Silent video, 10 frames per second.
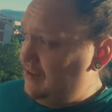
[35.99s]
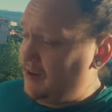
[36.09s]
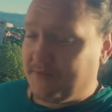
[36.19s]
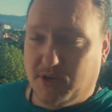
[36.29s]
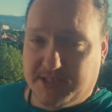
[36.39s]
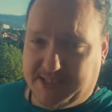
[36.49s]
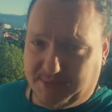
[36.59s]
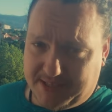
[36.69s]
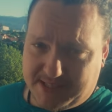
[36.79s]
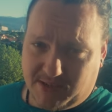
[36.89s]
I've got to see
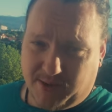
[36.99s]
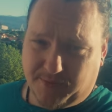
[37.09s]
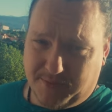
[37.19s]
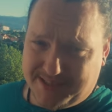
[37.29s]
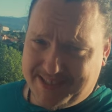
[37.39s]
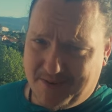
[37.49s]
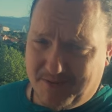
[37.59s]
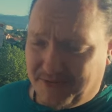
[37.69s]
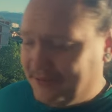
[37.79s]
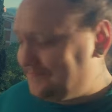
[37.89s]
what this is like for
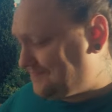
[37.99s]
myself.